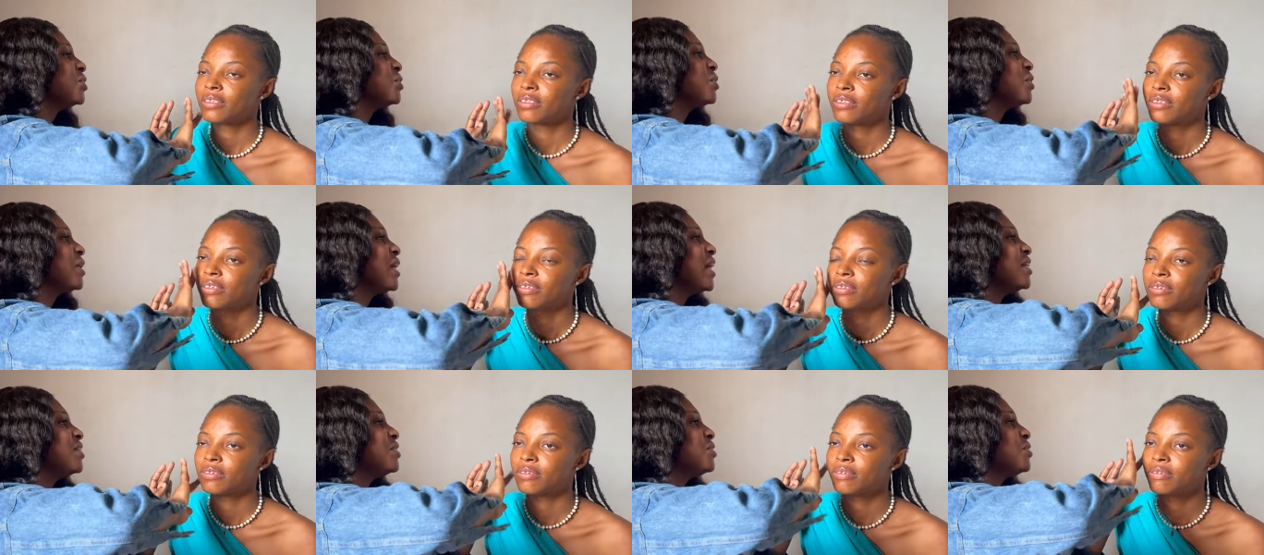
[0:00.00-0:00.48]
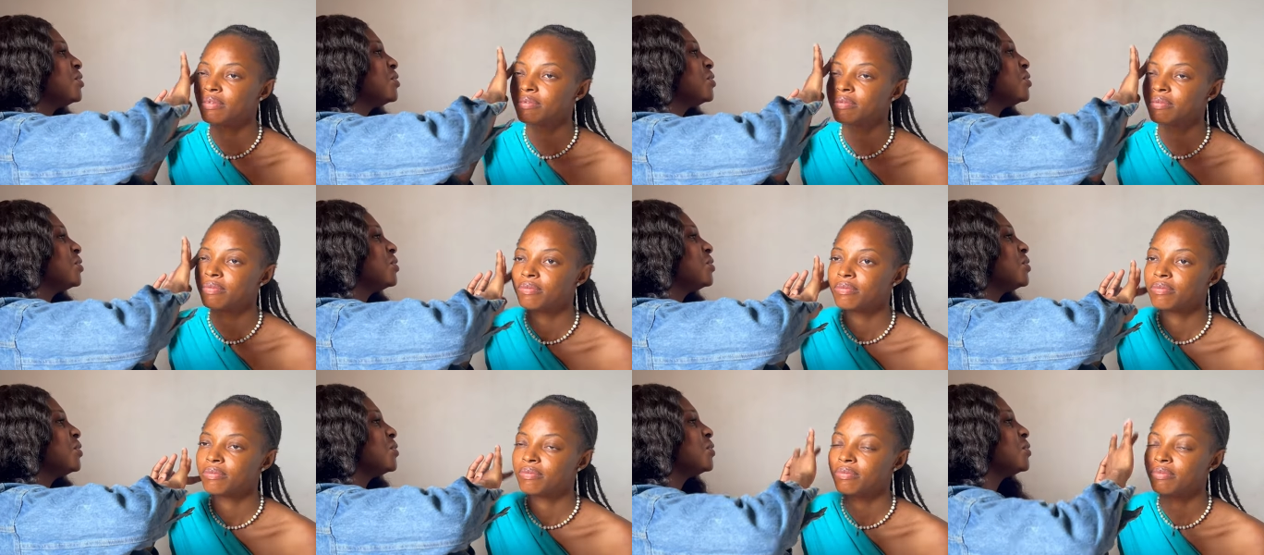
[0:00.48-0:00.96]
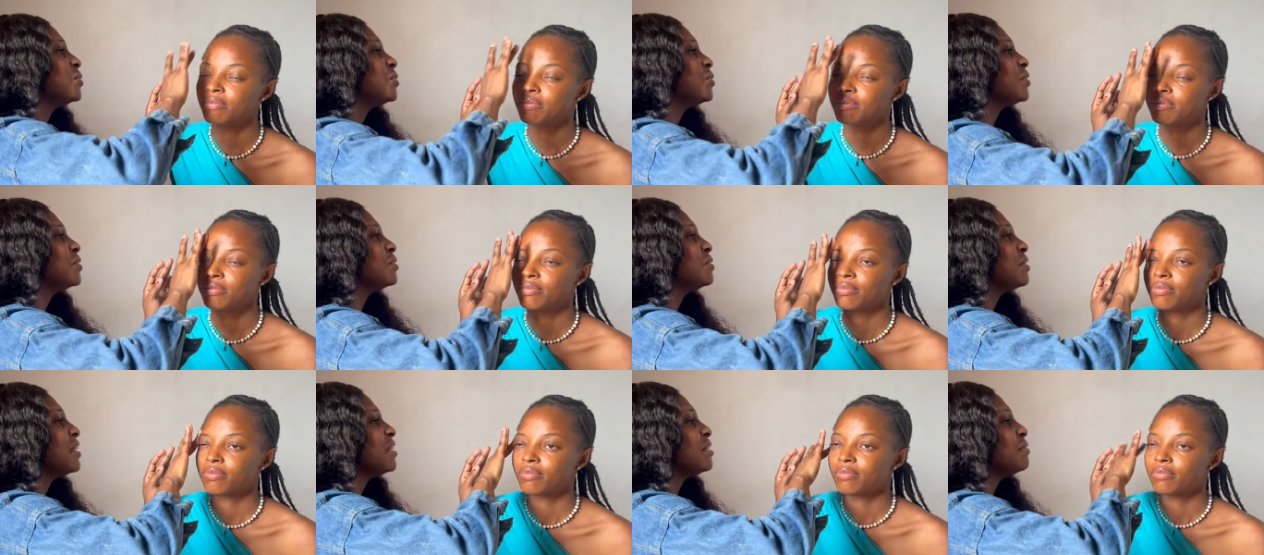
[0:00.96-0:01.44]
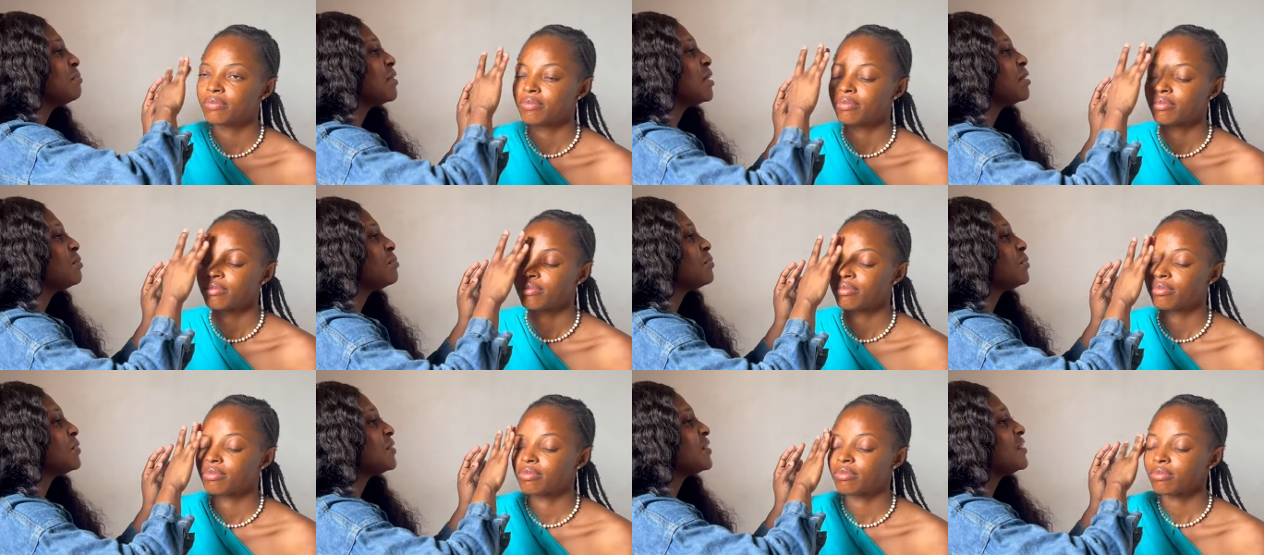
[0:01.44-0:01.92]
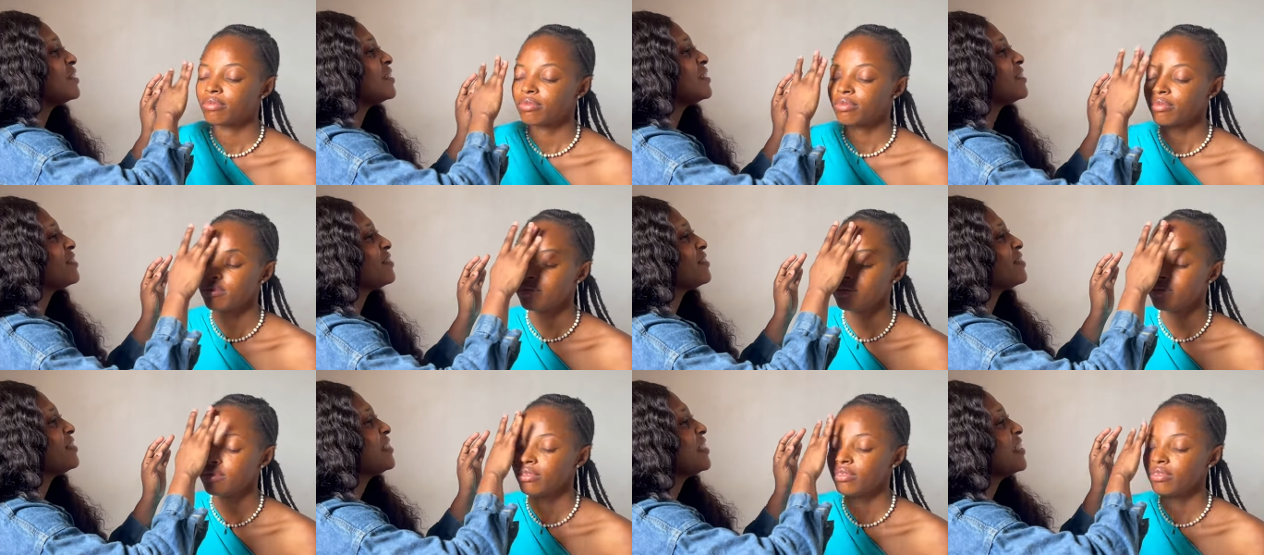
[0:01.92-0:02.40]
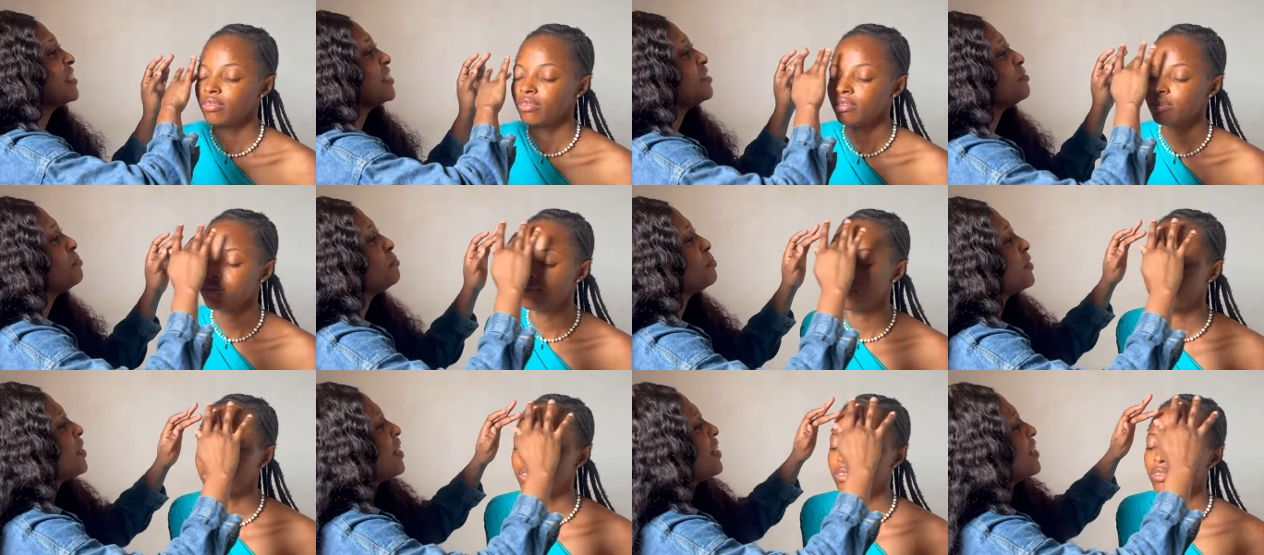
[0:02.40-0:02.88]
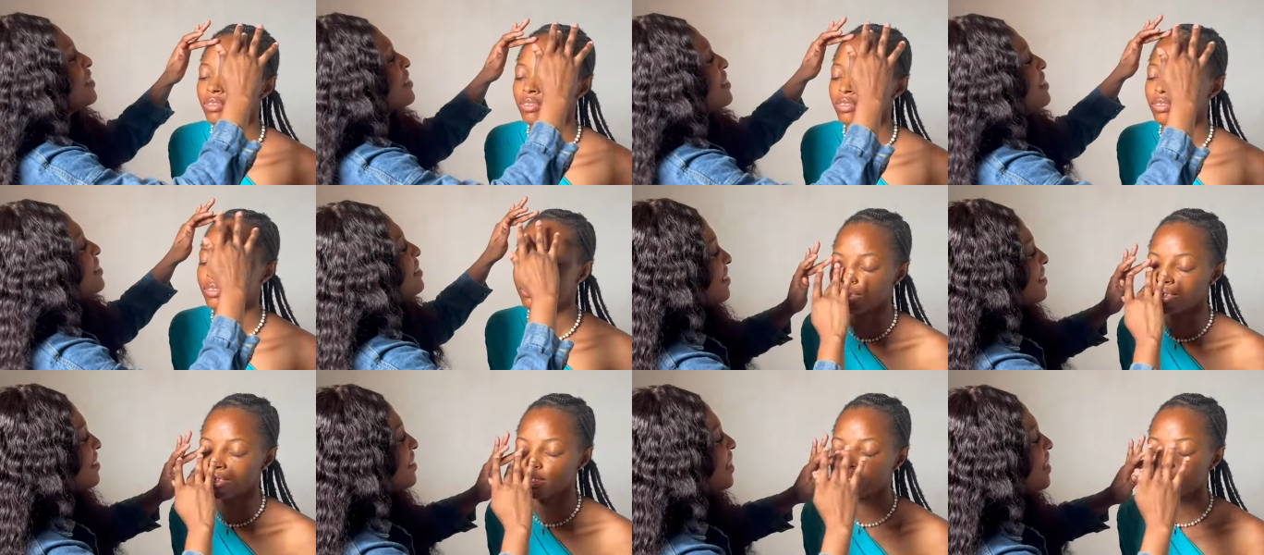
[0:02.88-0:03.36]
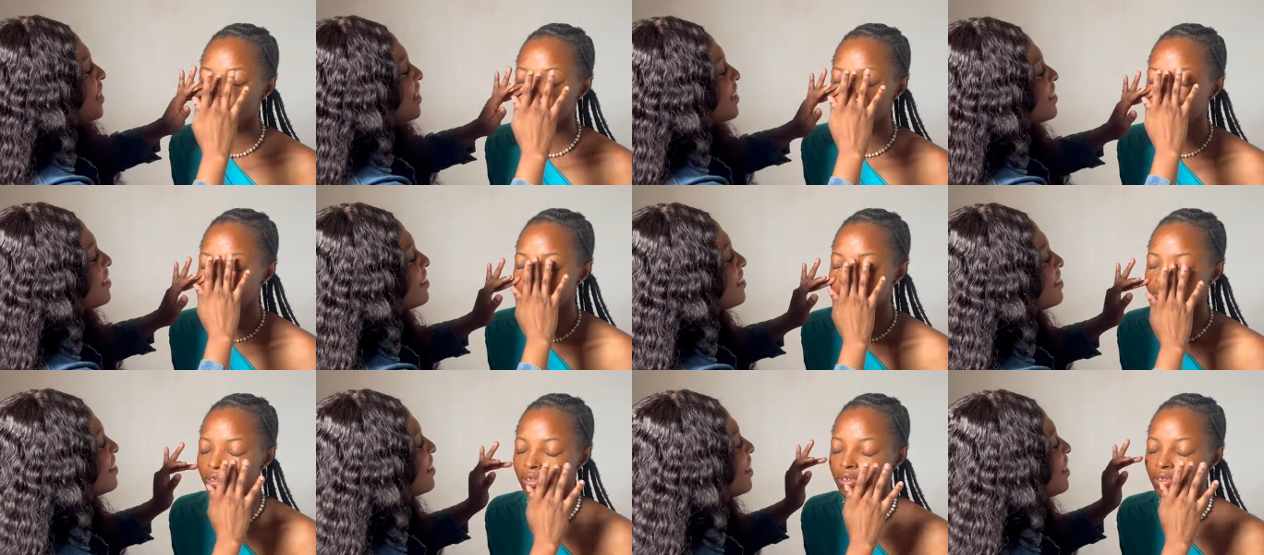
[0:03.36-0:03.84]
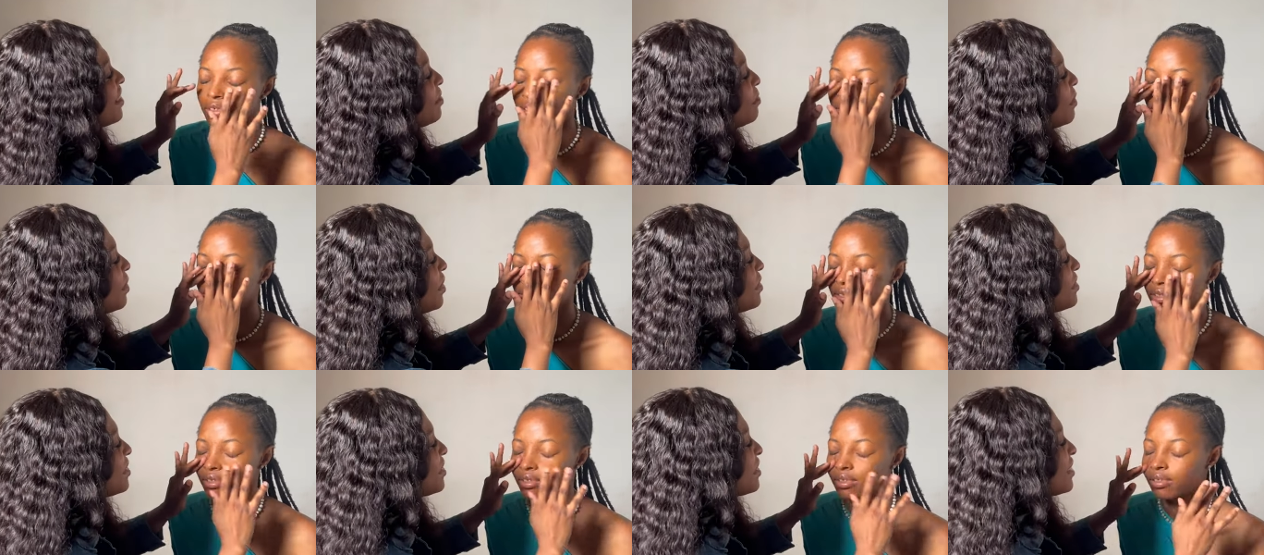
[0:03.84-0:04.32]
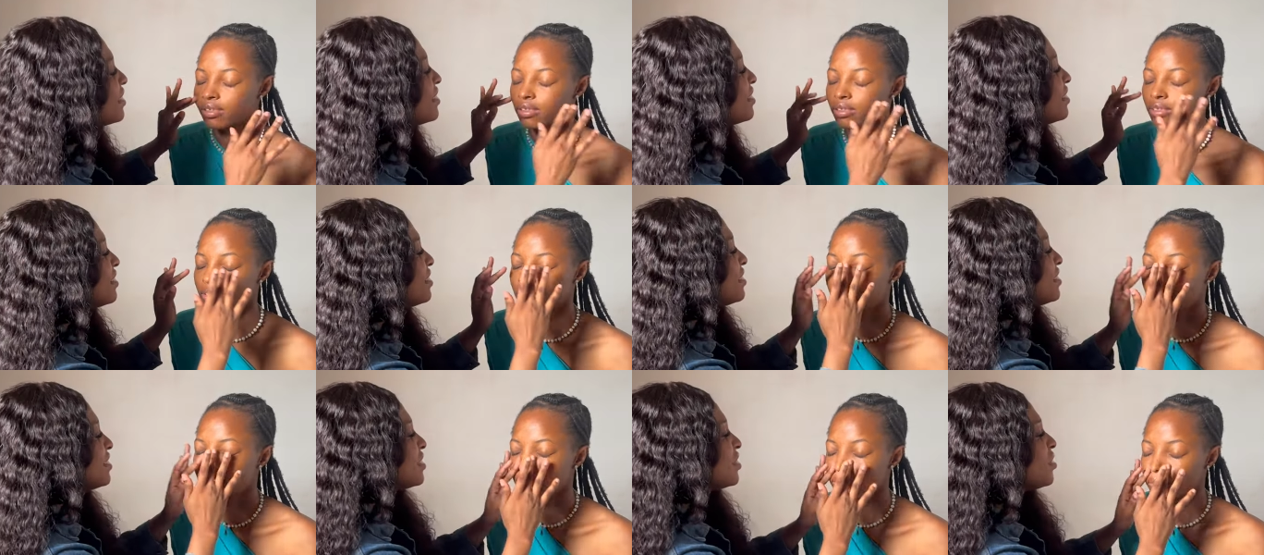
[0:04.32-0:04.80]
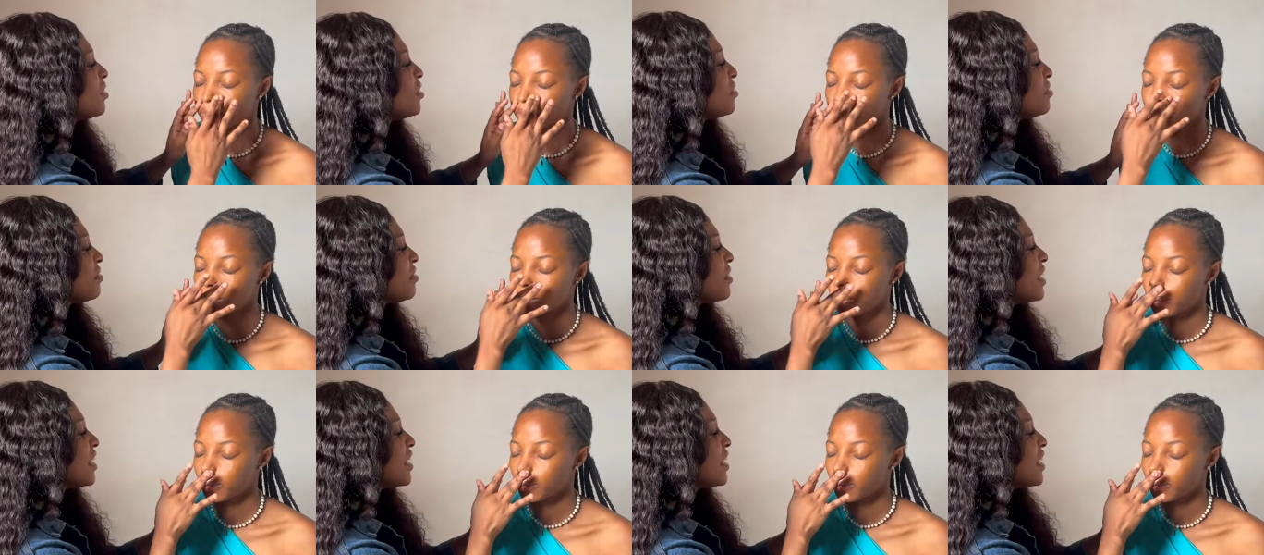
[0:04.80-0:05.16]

Speaker 1: your head to your toe on animal print until you practice. Like, animal skin itself,